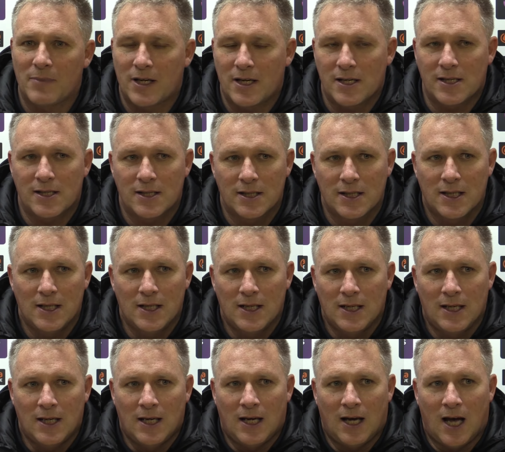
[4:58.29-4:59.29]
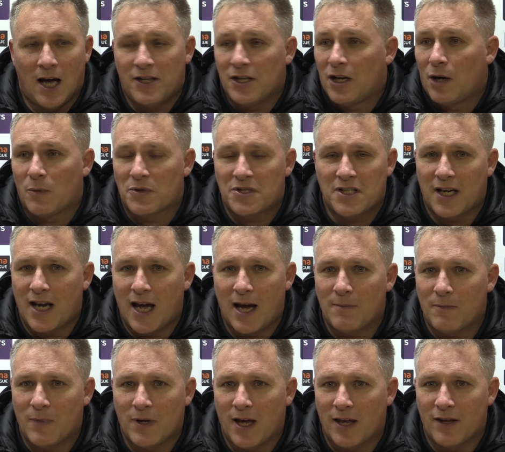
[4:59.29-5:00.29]
because I don't know what's going to
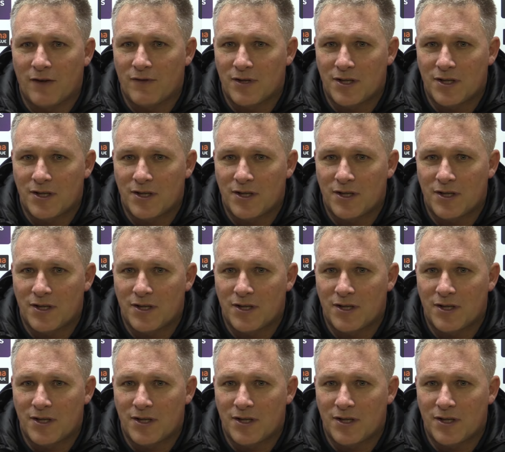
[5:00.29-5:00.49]
happen with other